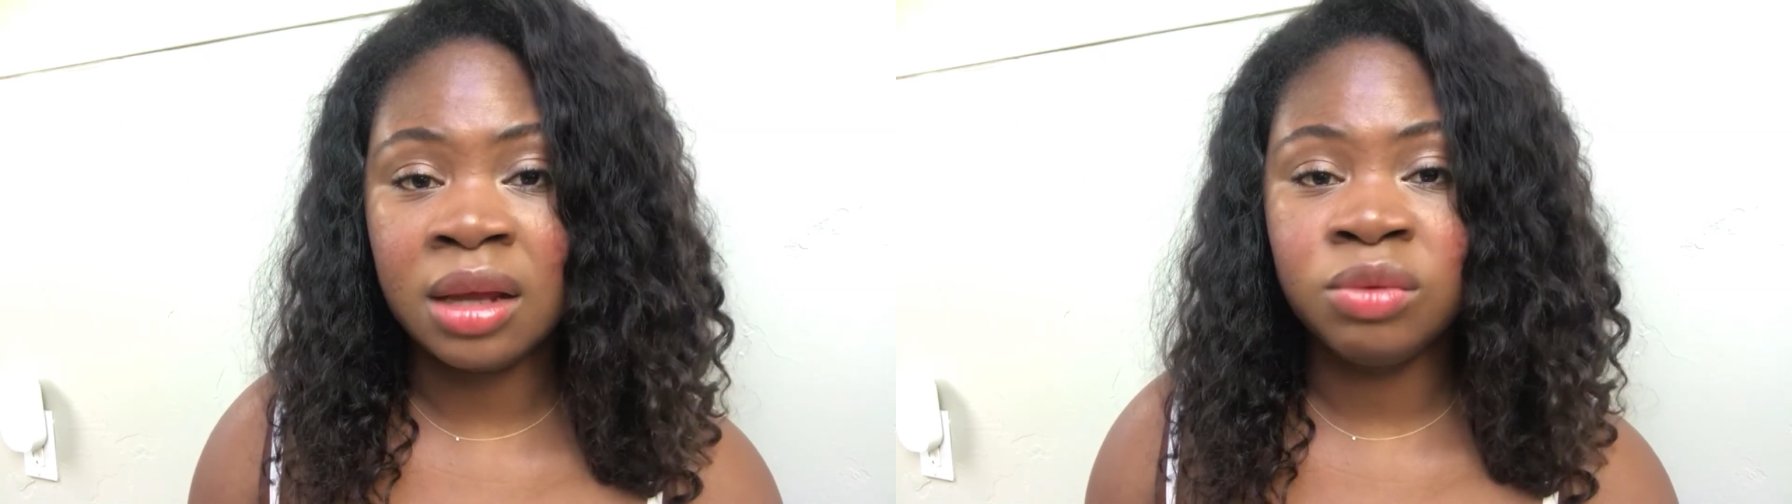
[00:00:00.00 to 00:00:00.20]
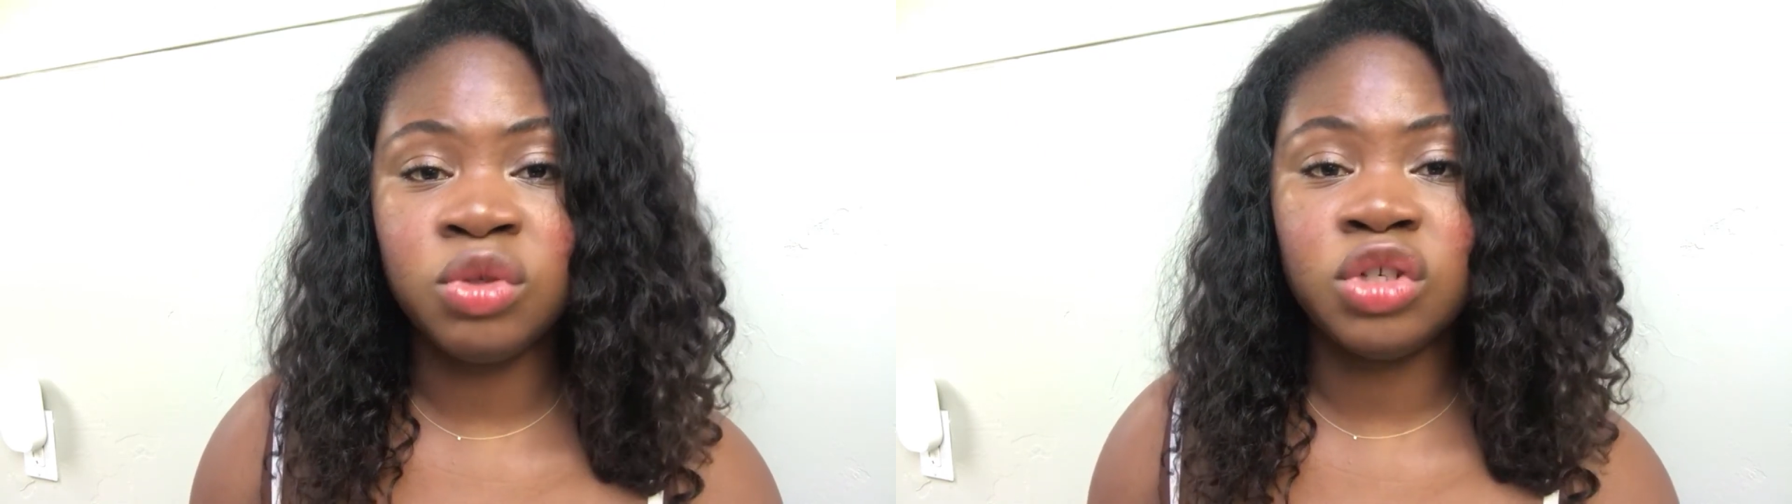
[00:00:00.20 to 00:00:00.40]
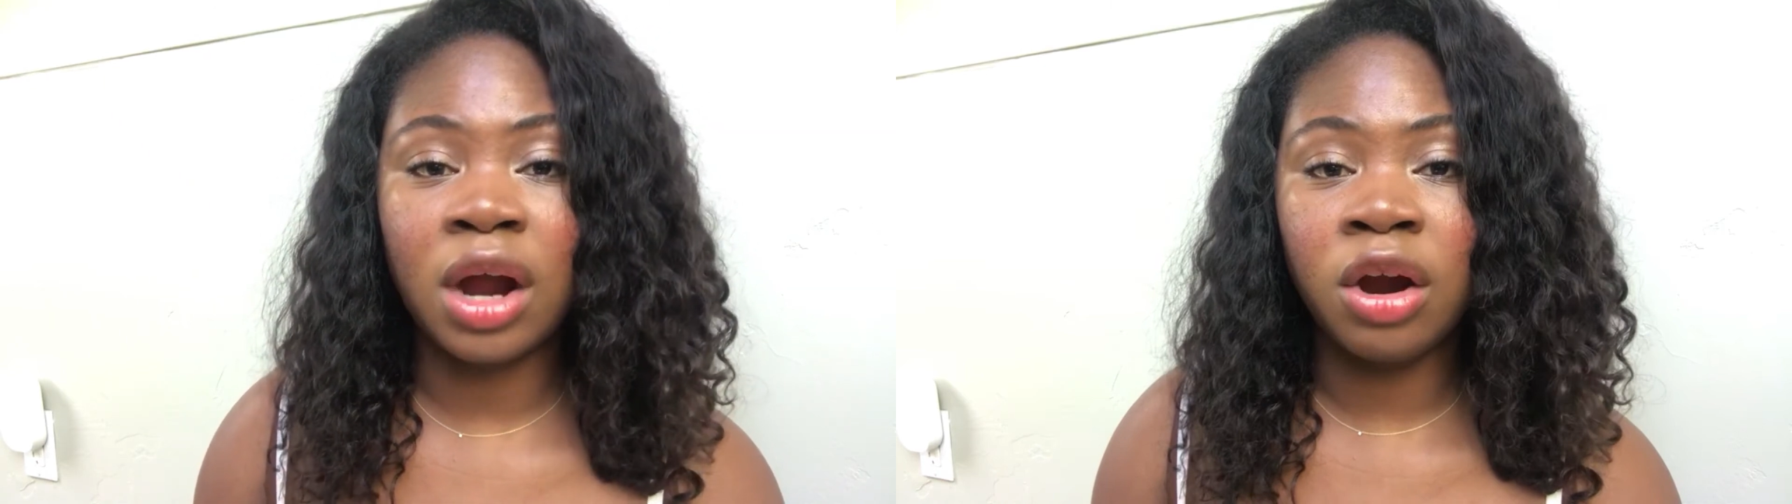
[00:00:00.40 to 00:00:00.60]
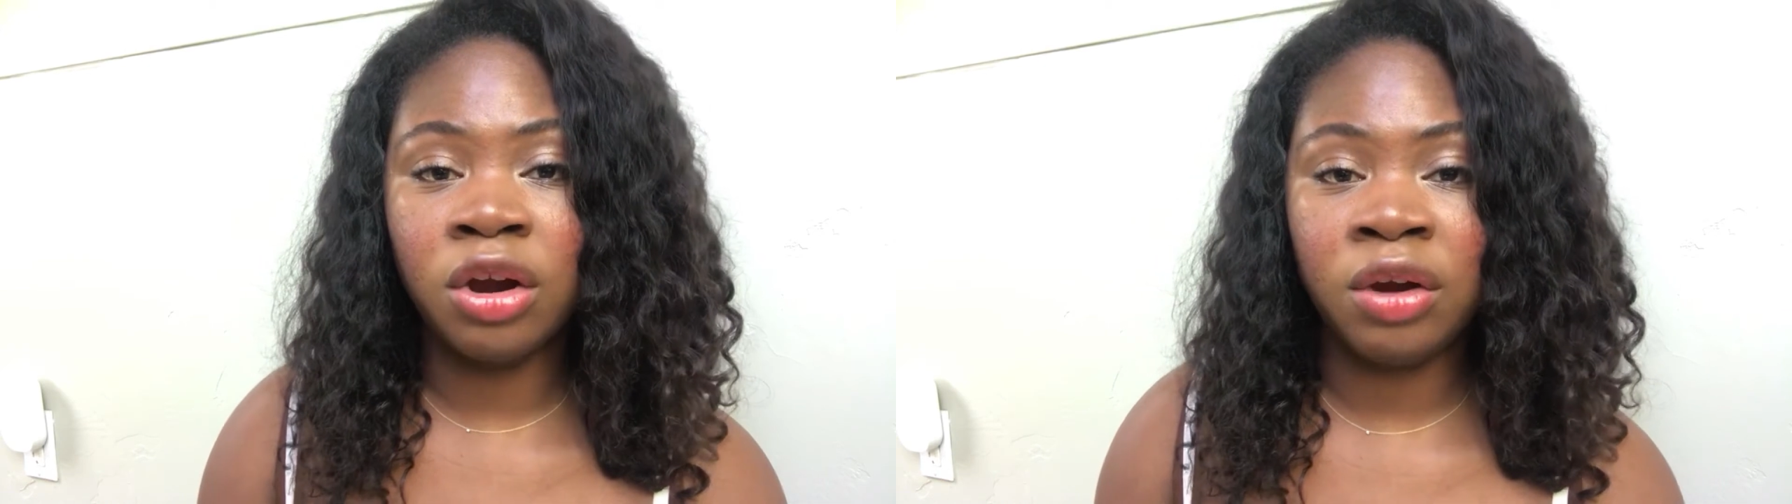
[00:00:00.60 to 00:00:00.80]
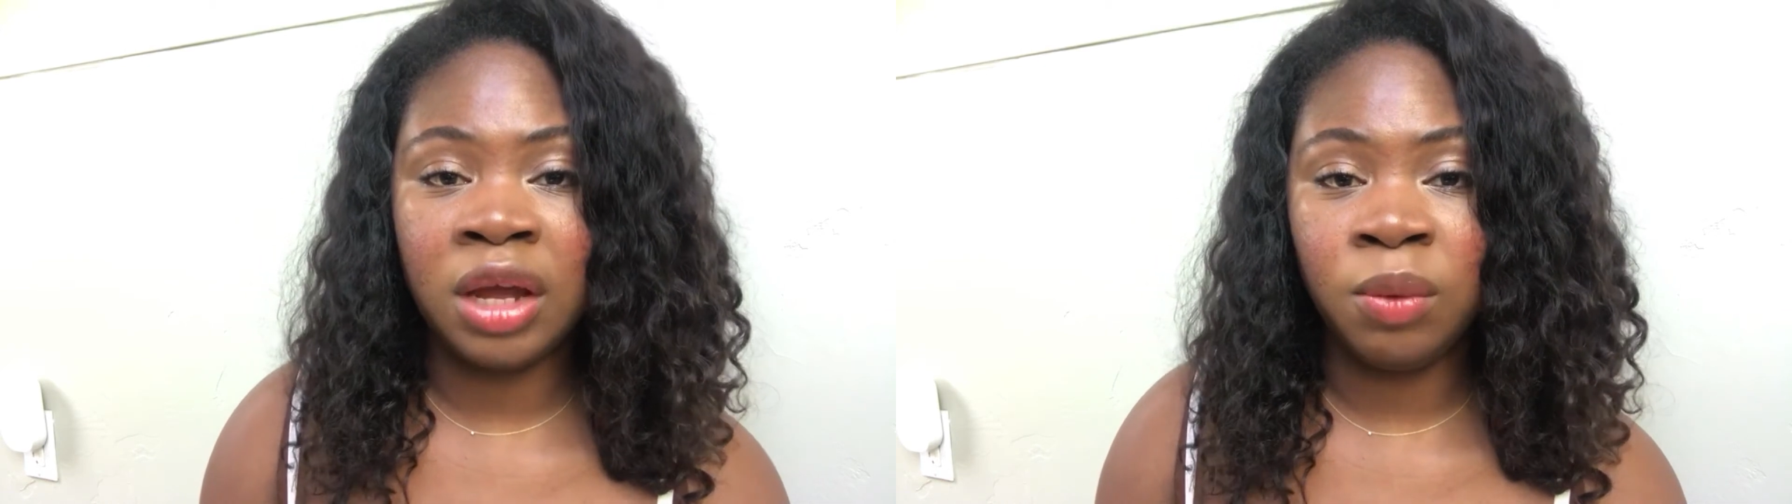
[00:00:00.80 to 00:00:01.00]
and
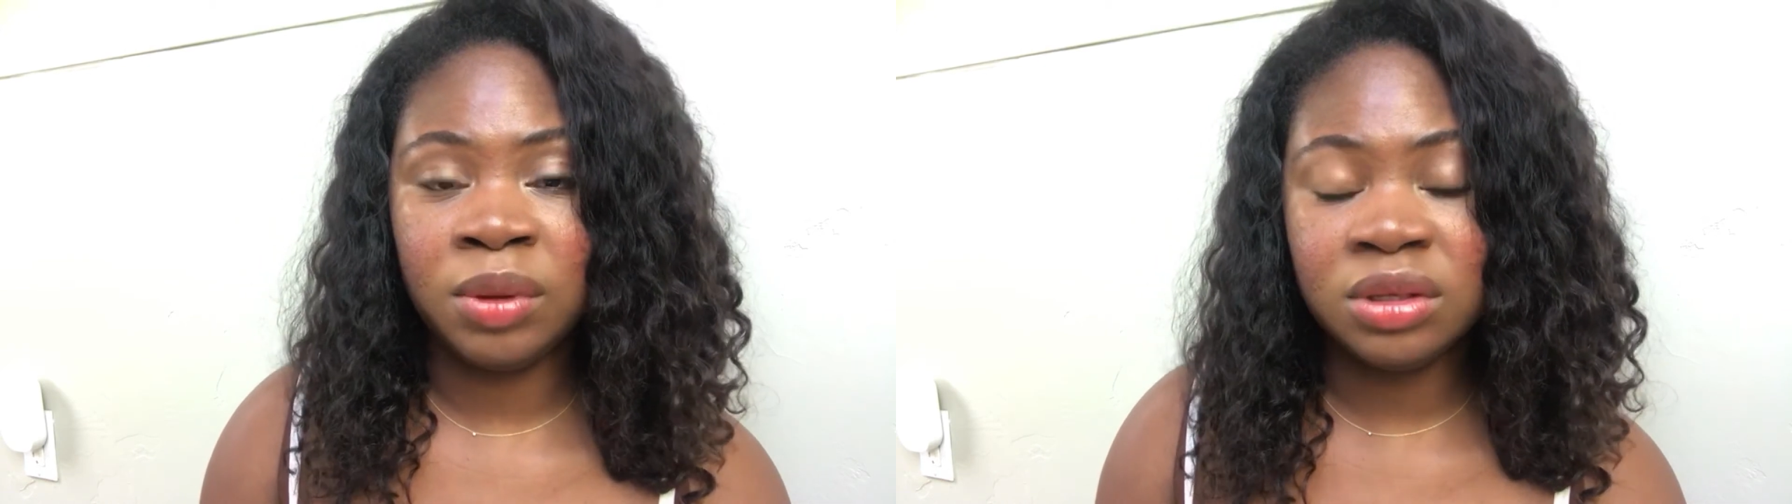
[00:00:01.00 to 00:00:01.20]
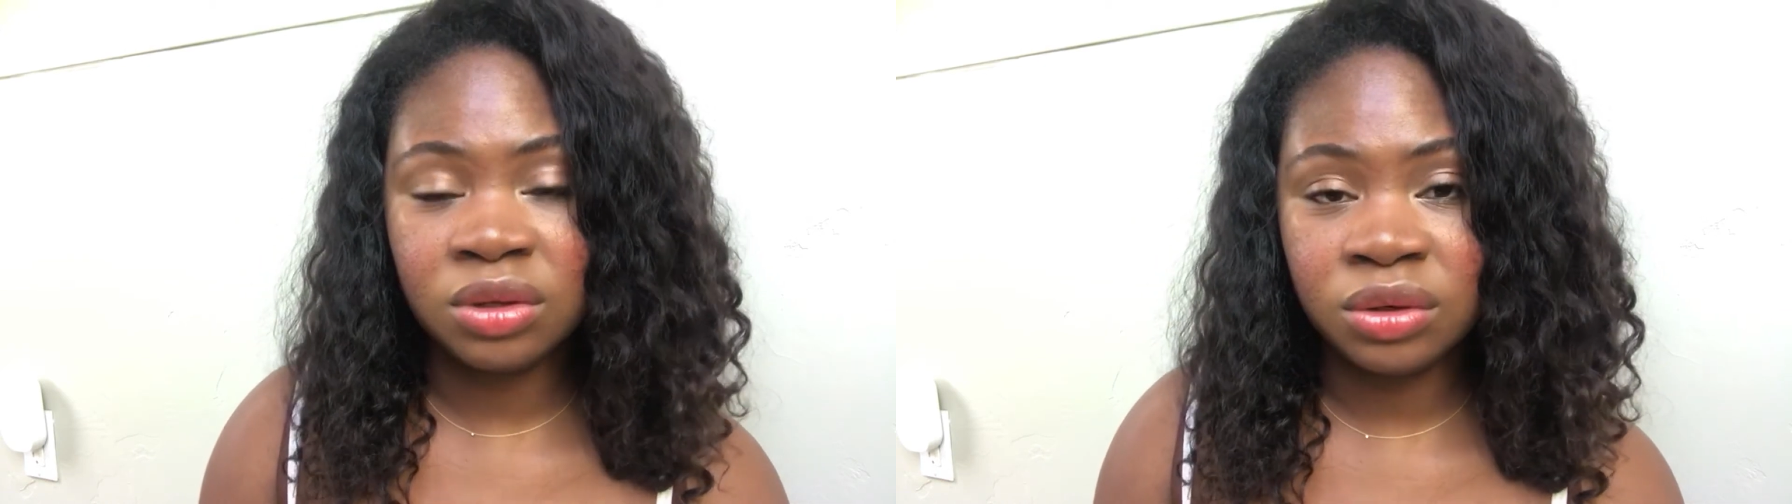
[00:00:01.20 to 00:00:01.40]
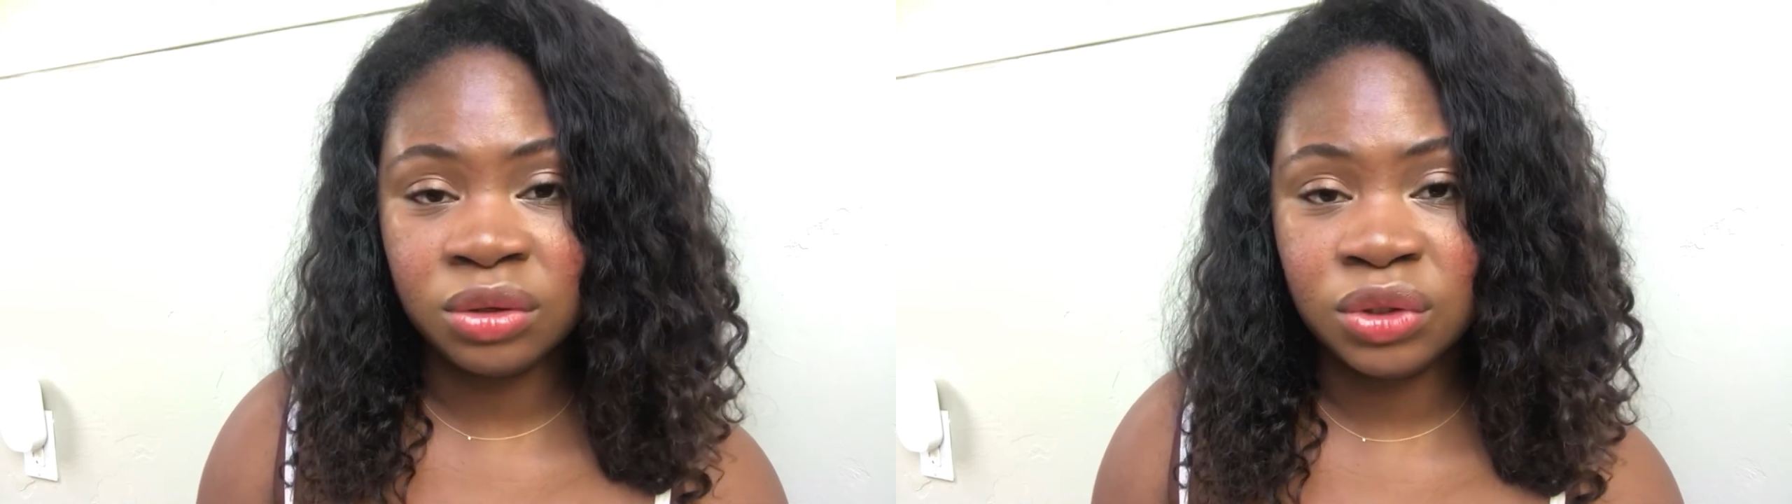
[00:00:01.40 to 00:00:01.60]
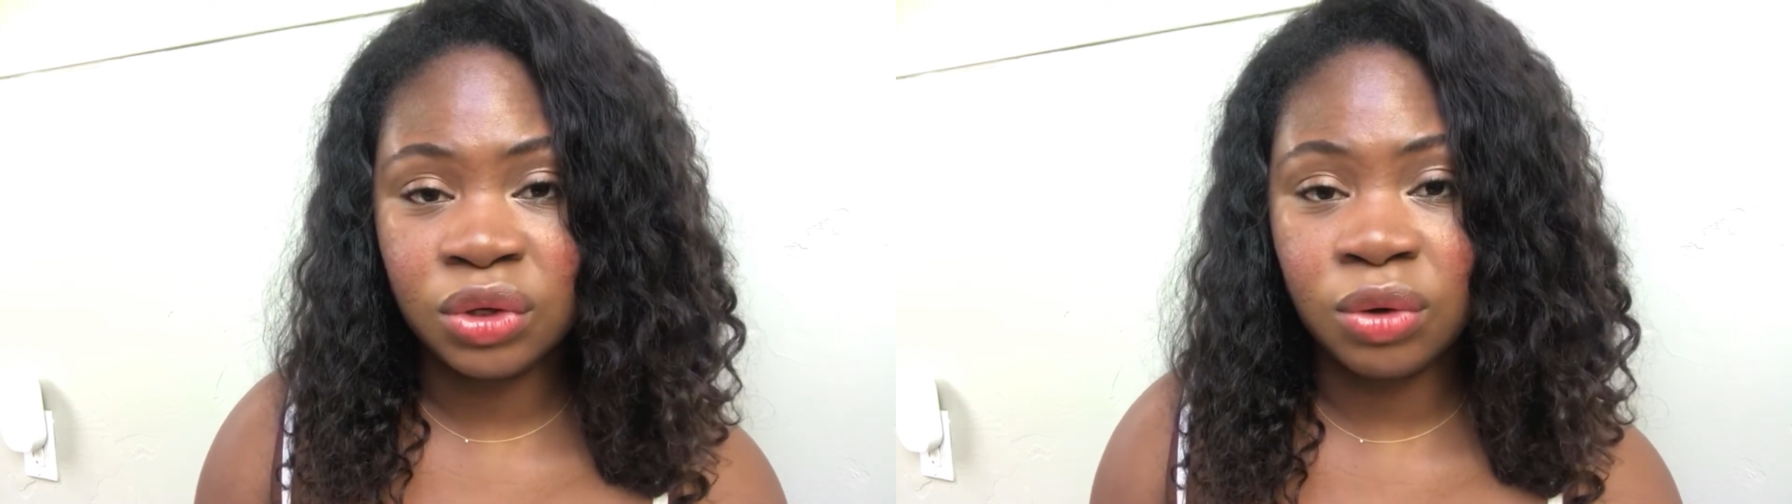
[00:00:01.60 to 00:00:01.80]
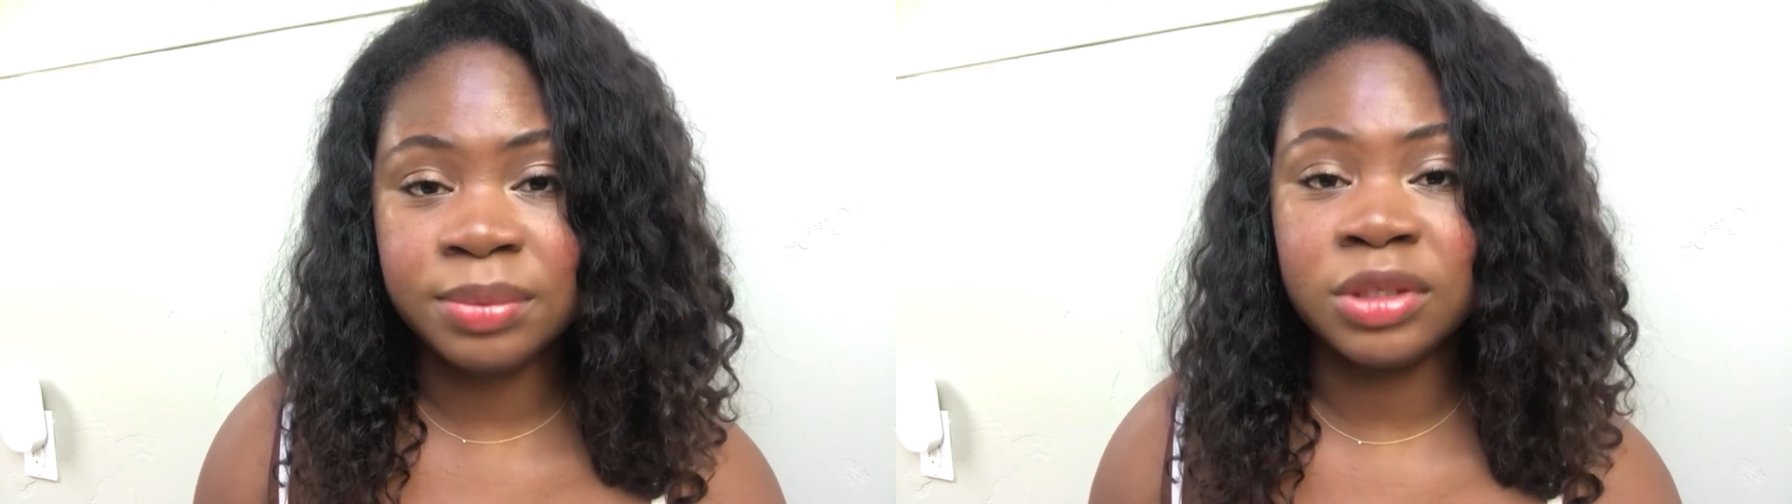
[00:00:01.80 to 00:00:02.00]
showering with certain soaps